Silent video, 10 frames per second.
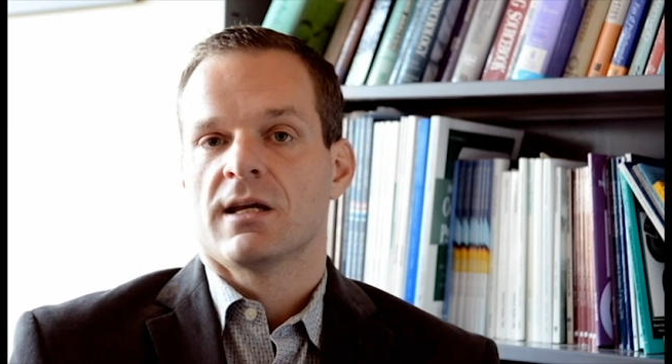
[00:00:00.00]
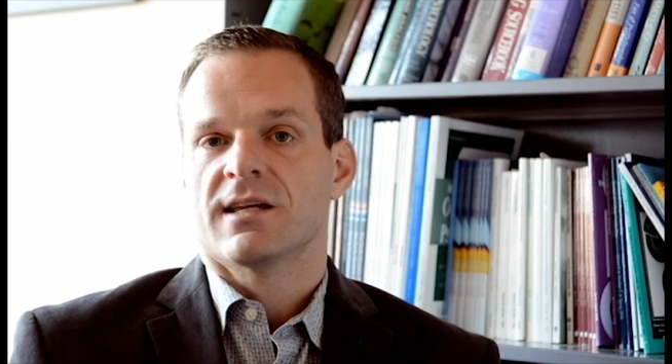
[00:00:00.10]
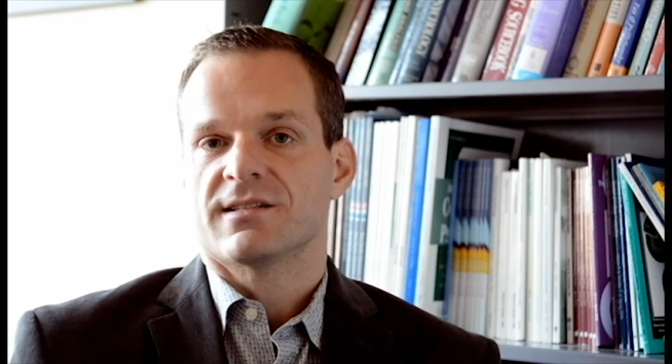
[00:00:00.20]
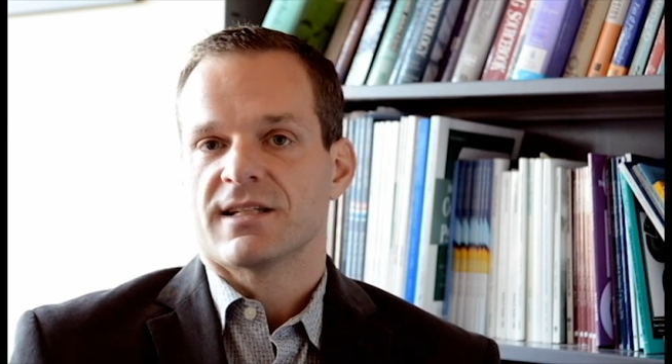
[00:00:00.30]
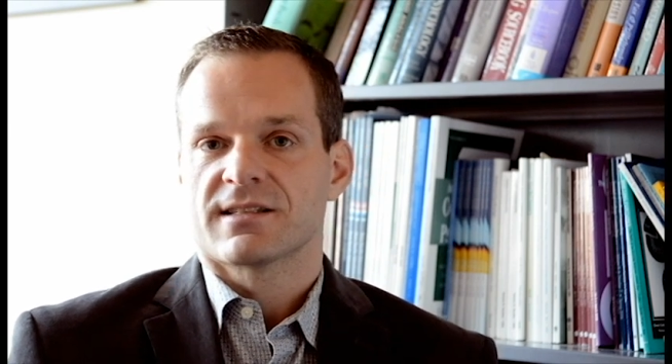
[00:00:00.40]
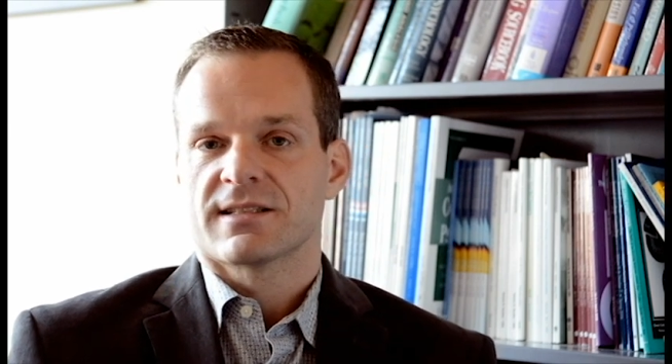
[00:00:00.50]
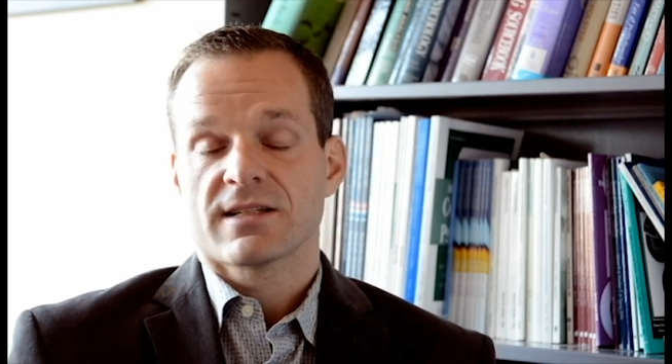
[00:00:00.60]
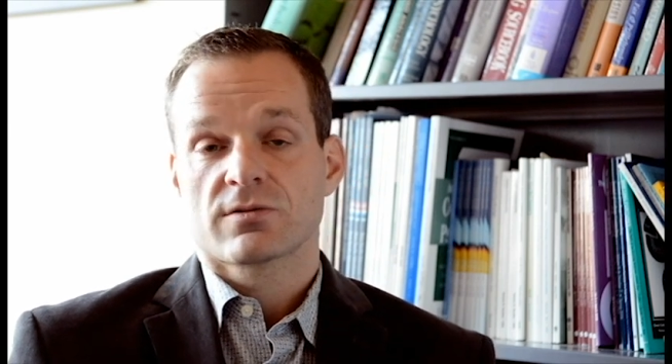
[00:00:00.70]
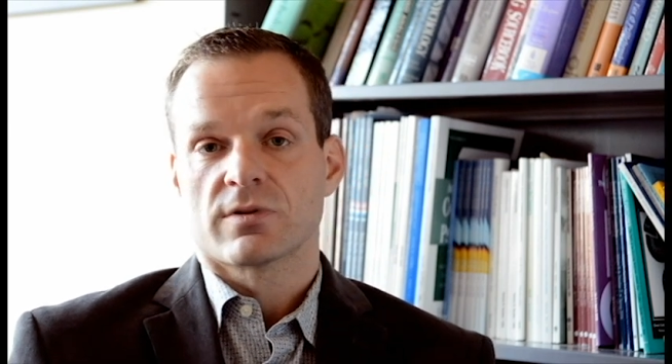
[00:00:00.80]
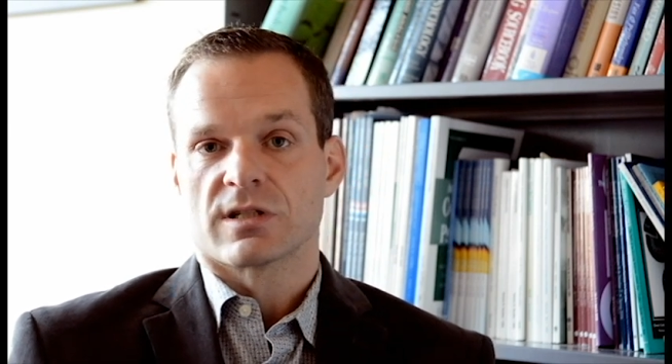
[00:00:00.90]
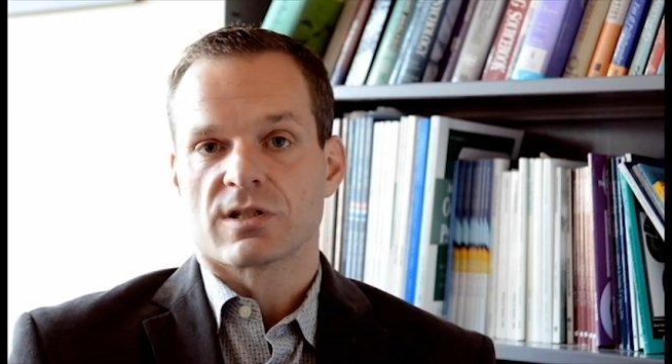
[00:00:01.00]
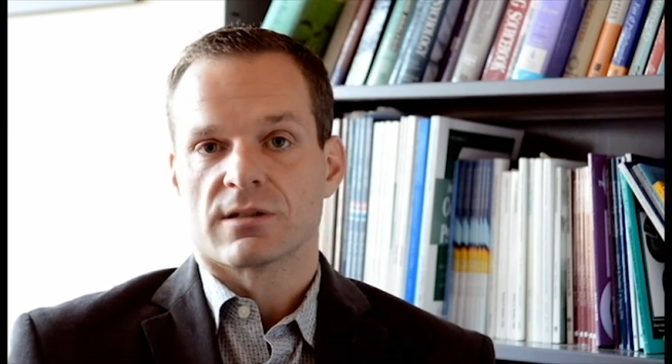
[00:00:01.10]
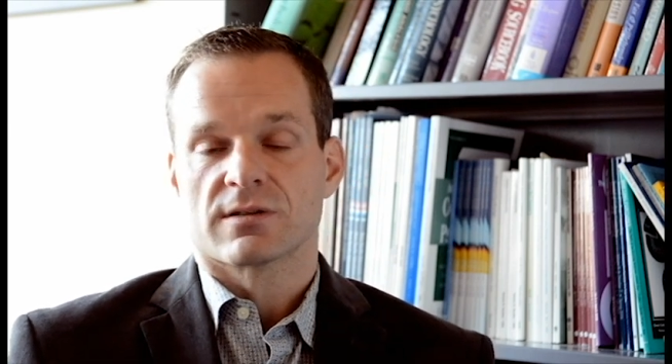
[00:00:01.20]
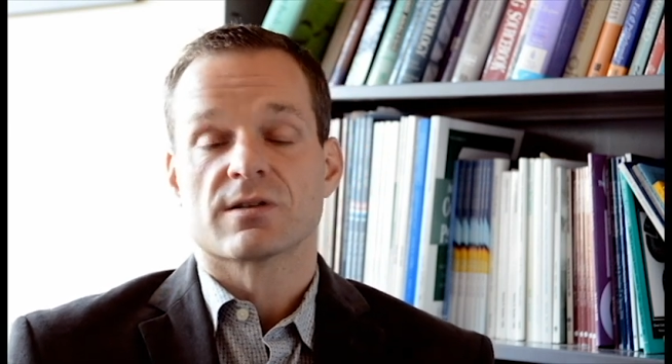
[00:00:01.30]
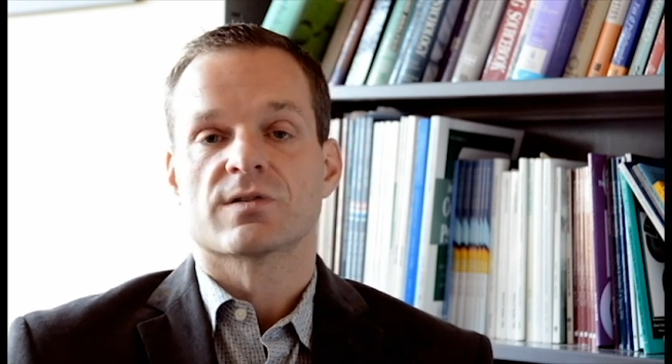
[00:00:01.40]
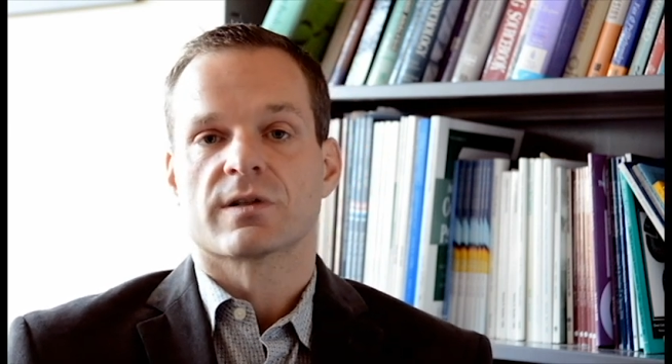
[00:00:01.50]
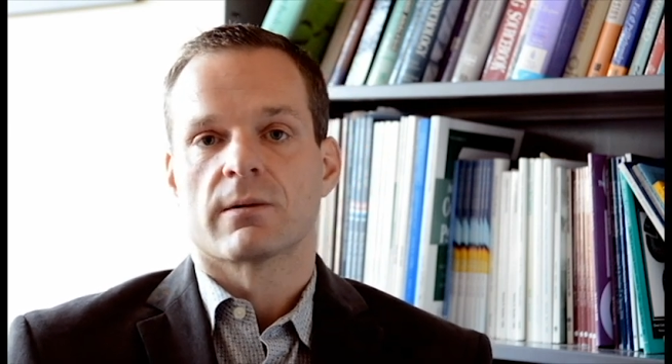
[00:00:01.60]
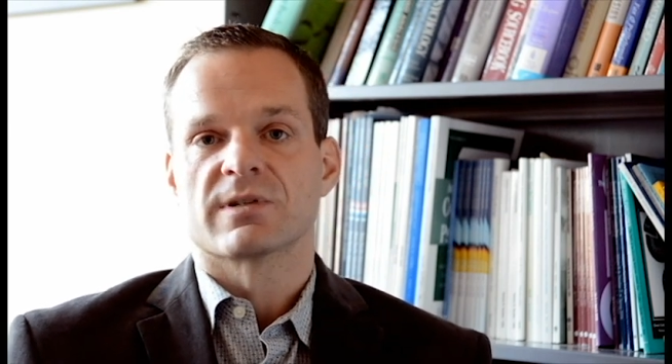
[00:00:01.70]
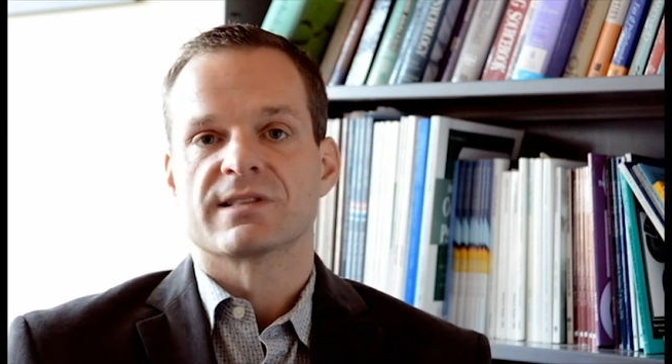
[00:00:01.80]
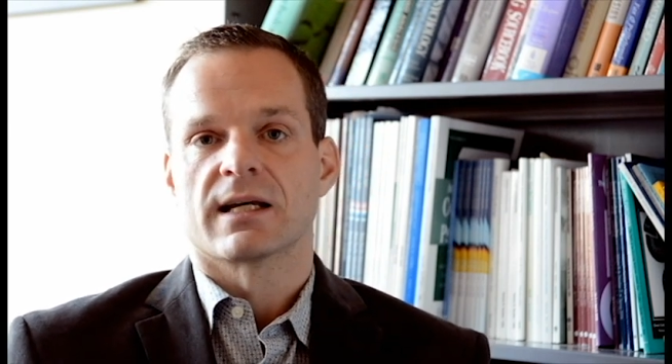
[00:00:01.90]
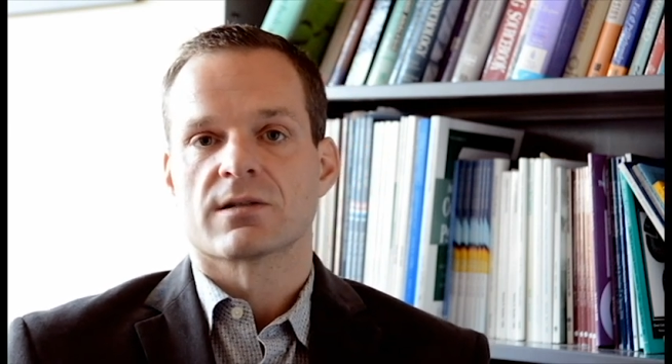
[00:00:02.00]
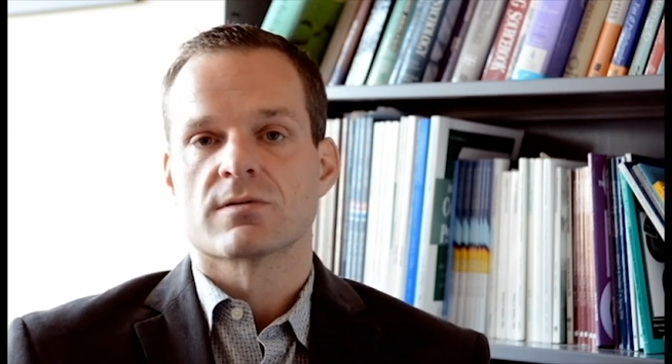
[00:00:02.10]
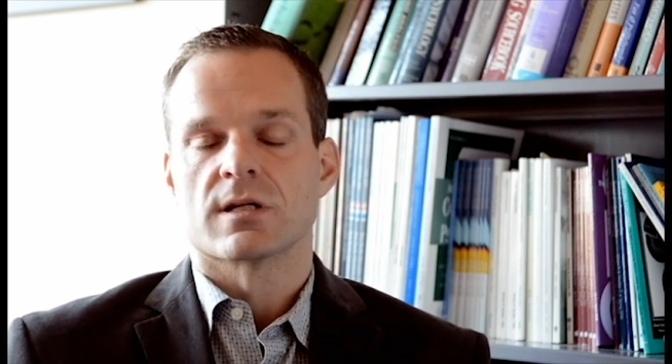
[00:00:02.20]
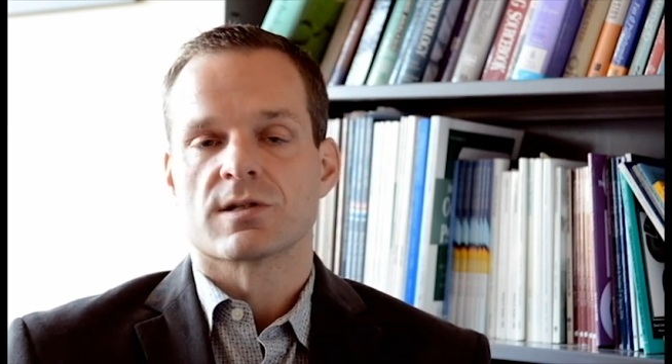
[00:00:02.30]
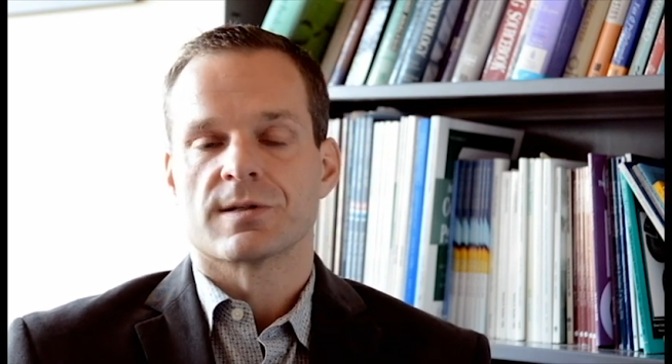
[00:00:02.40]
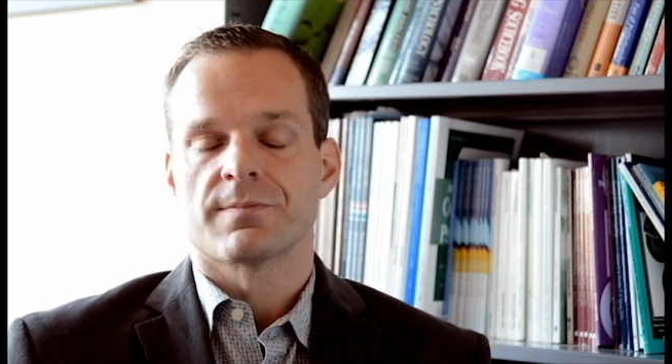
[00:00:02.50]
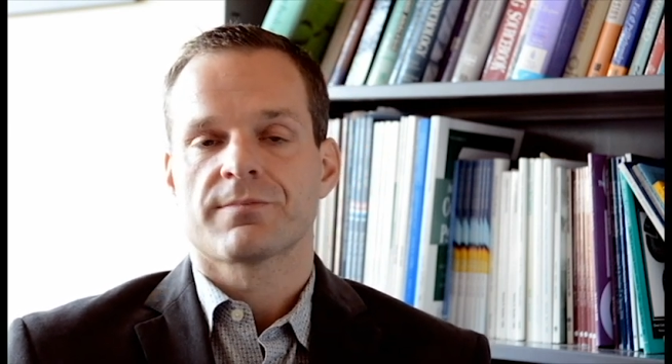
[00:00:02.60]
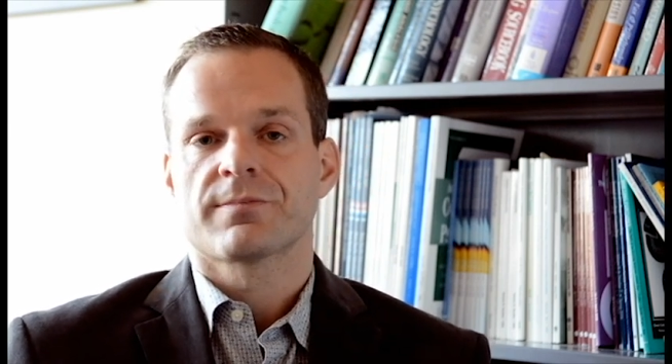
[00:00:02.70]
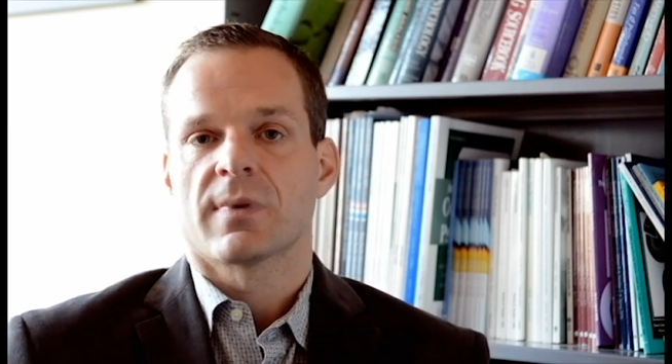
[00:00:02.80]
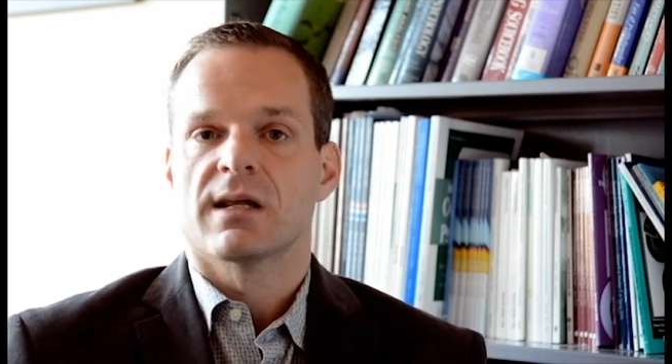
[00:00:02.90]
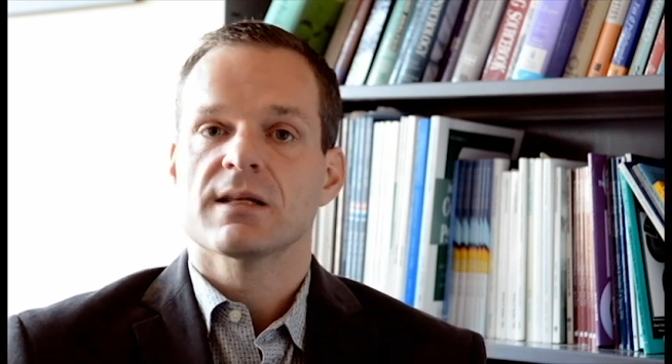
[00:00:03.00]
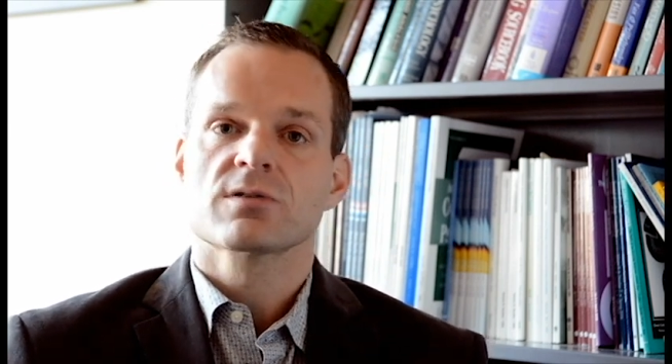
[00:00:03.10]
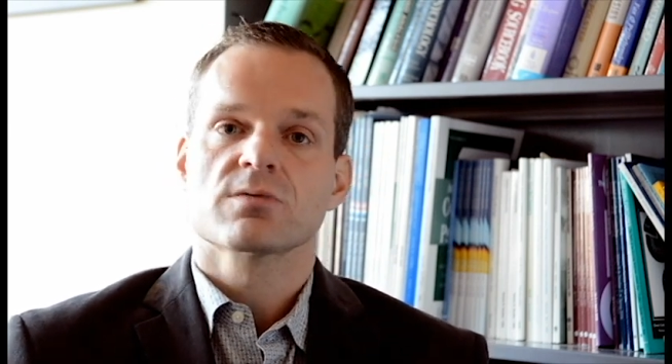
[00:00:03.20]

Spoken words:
is the SES tradition, socioeconomic status tradition. And in this